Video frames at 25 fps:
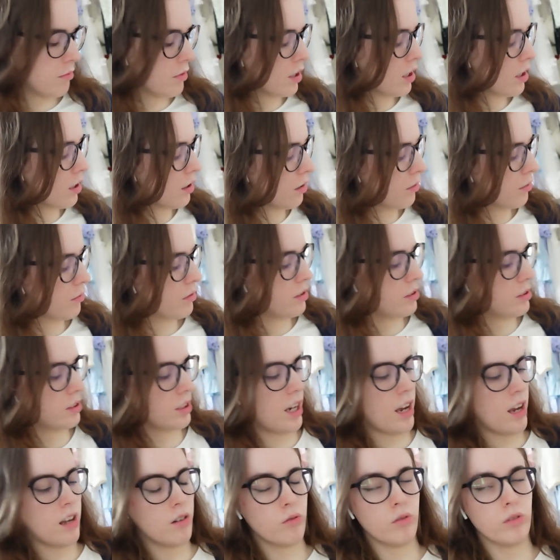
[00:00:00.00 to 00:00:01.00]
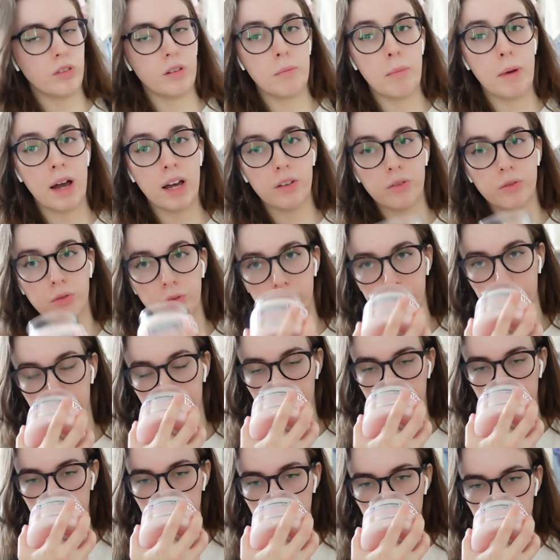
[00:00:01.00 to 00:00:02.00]
thinking of this candle in the bathroom.
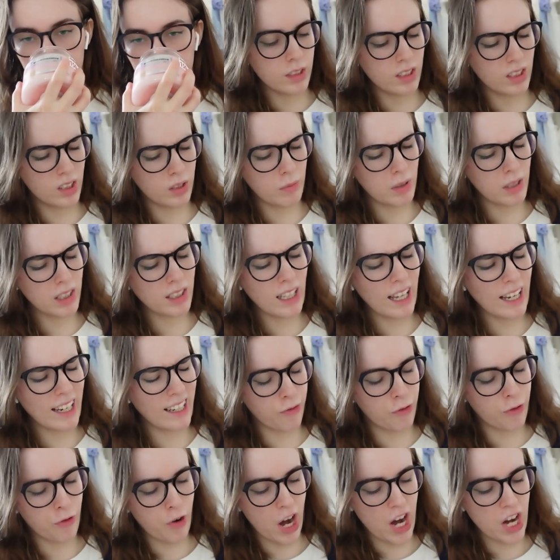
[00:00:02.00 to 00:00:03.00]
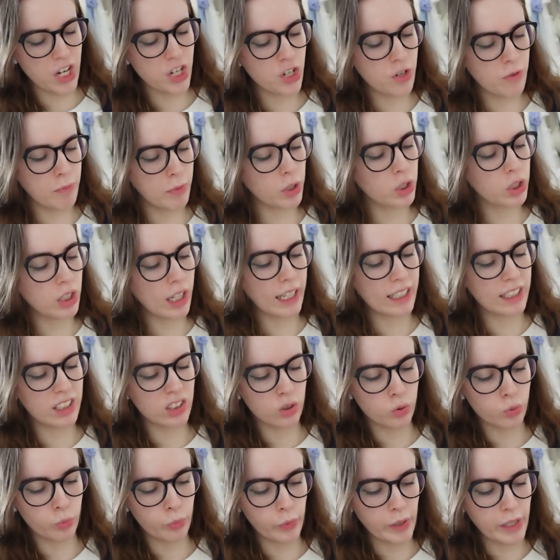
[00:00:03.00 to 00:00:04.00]
It smells like fresh, but it's like
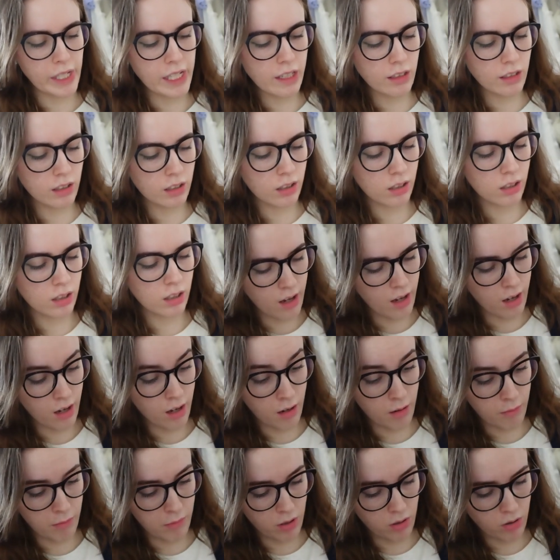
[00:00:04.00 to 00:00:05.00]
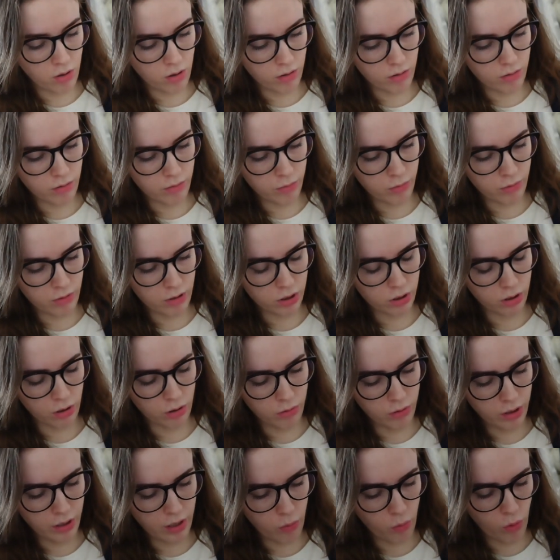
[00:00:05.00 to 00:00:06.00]
sweet. And it was
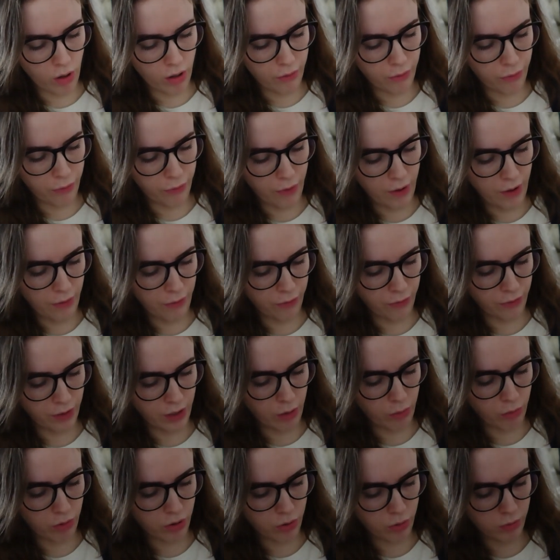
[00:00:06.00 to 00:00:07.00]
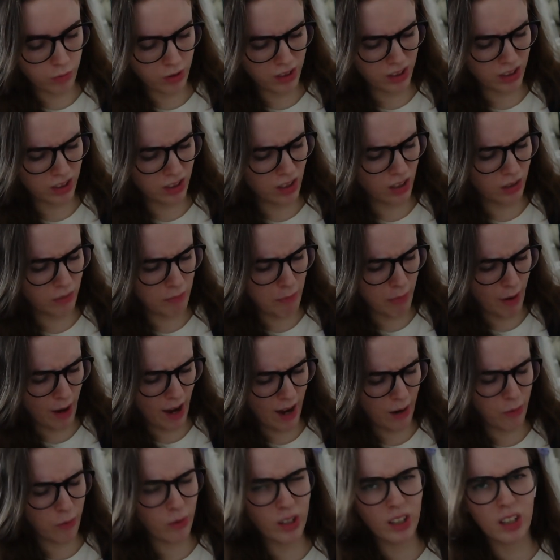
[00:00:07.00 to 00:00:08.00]
only $1.50, which is not
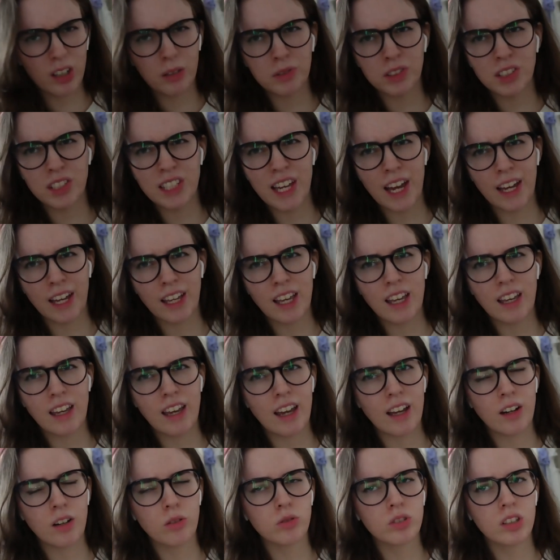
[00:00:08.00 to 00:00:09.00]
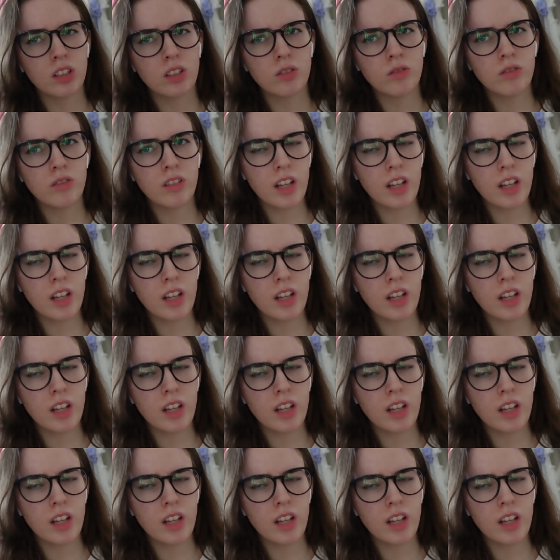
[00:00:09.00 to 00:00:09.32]
bad when it comes to Yankee candles, I don't